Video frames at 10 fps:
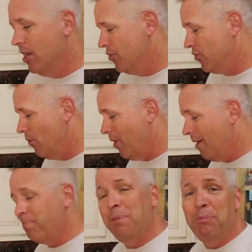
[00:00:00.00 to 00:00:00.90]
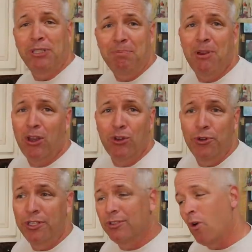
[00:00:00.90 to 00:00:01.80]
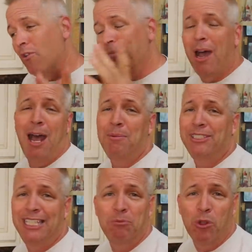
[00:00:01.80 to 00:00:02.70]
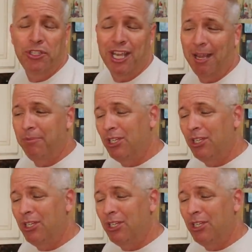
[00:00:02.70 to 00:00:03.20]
So people eat barracudas. Over in the Bahamas, they eat them all the time.